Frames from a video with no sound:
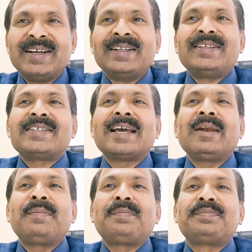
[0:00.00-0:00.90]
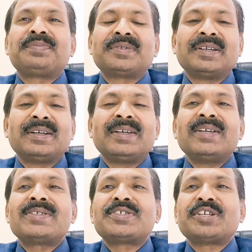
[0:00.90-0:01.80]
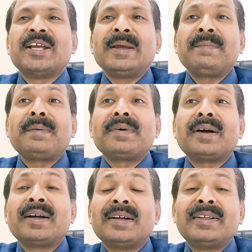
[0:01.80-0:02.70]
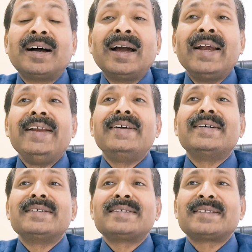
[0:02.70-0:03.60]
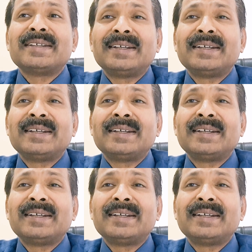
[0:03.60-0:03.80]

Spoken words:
This helps shape the ideas,